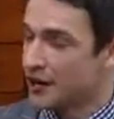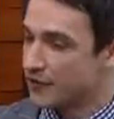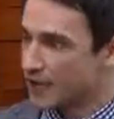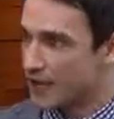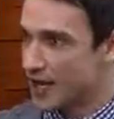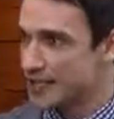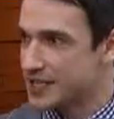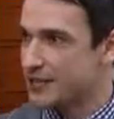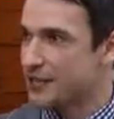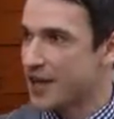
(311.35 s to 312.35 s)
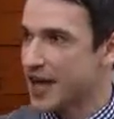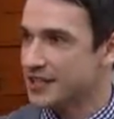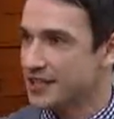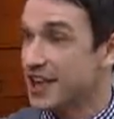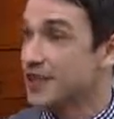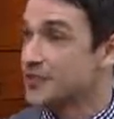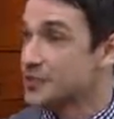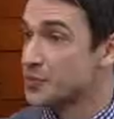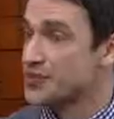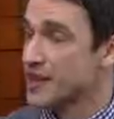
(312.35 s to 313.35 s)
Avoid lying down flat. And if
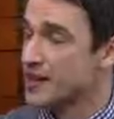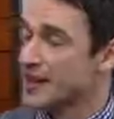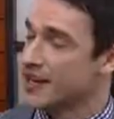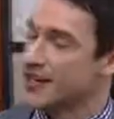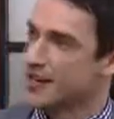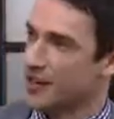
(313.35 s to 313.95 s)
it's worse at night,